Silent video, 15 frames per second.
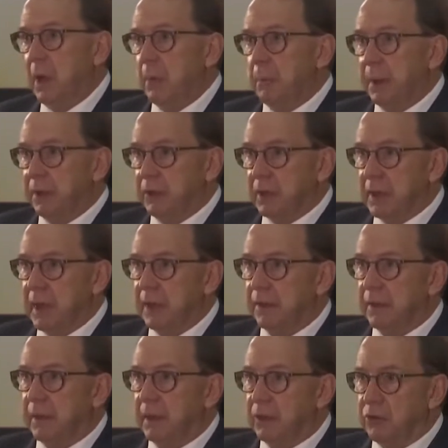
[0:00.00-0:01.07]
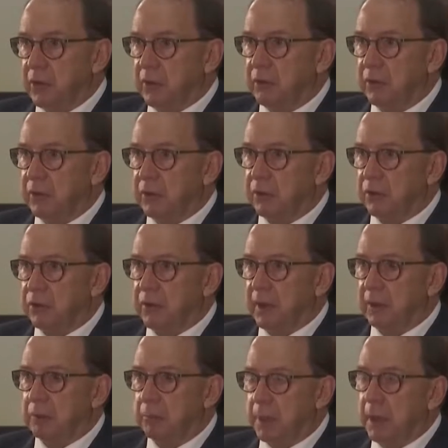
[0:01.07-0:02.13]
But again, there's evidence that
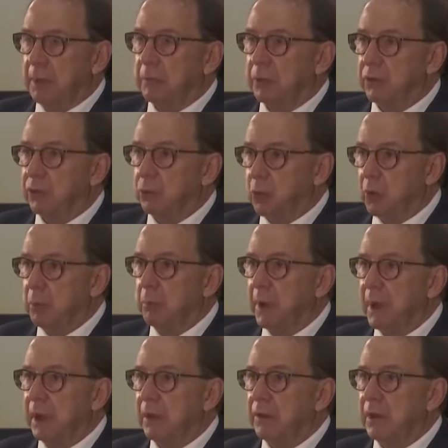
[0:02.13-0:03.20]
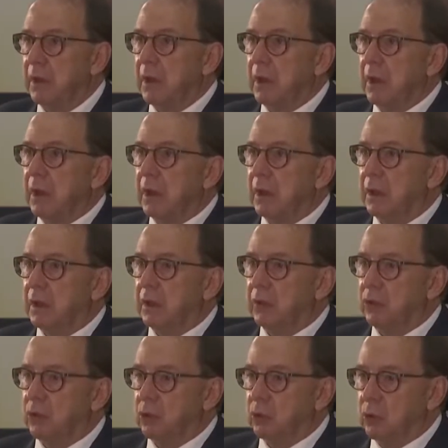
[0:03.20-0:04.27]
payments were made
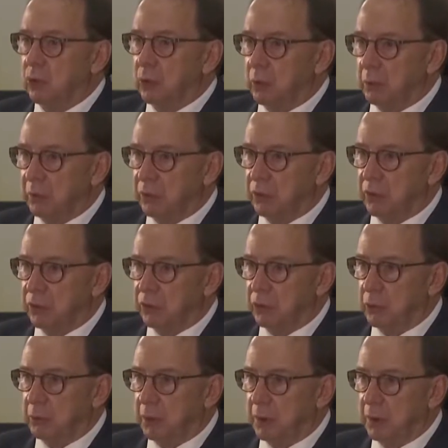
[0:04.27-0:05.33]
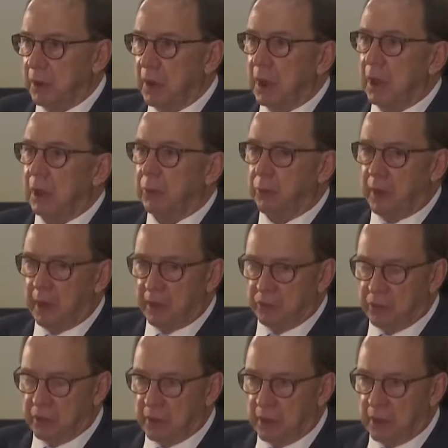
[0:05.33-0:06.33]
to Mr. Zuma arising